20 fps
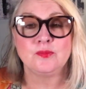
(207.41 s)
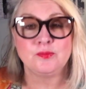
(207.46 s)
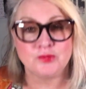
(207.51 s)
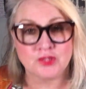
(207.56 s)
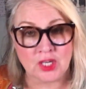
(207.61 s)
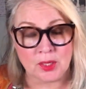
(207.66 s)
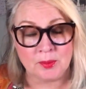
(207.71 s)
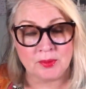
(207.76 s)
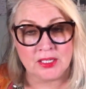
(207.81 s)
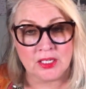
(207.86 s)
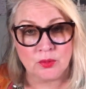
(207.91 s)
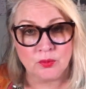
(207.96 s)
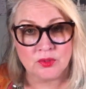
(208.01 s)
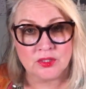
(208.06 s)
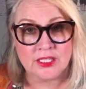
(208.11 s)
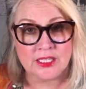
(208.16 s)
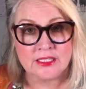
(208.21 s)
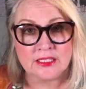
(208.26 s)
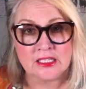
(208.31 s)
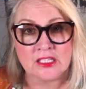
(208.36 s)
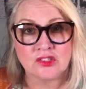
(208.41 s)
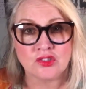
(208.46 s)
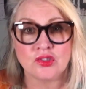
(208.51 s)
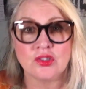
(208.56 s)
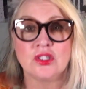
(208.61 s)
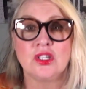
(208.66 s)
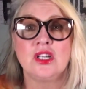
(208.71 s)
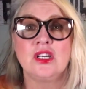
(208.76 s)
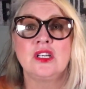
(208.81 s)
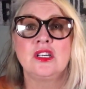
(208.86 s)
Gemini will get an
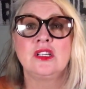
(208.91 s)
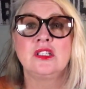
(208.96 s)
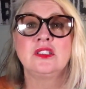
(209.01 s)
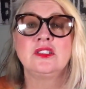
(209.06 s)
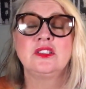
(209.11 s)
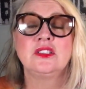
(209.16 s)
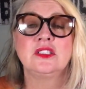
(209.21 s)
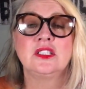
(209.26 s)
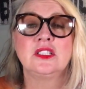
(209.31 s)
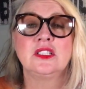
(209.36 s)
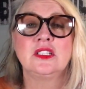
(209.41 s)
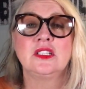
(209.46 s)
extra card